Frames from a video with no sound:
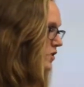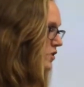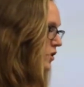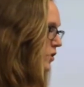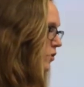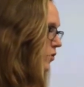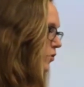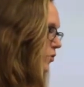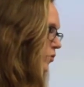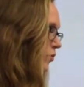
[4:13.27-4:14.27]
So
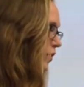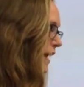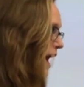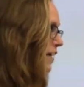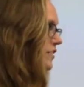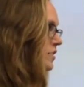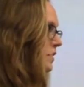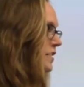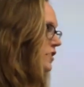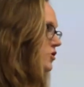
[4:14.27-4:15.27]
we have this
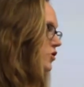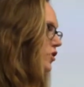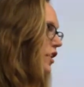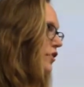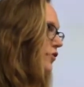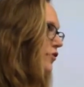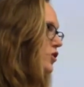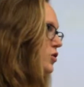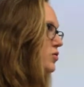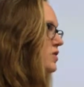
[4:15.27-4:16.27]
potential of
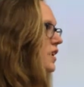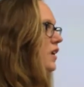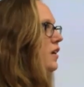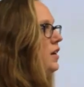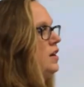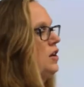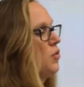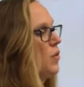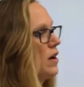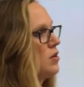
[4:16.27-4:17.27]
using
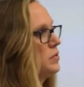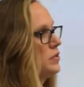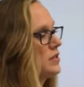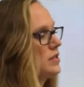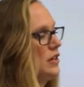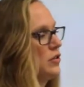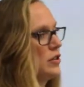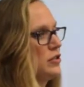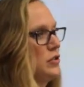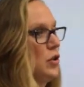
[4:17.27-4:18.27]
wearables in order
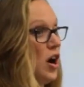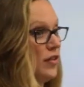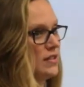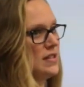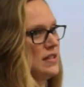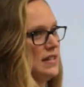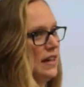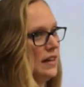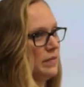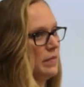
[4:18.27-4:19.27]
to harvest this
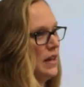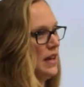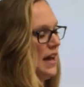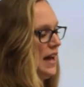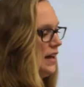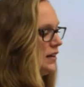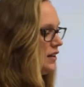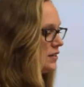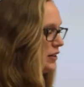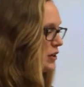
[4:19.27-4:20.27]
data, and
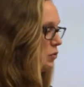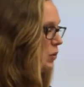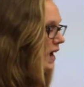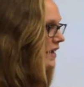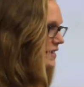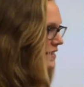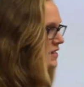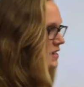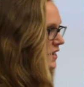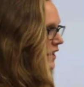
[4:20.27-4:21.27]
I'll tell you why it's
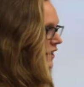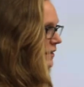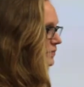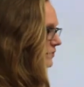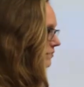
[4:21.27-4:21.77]
necessary.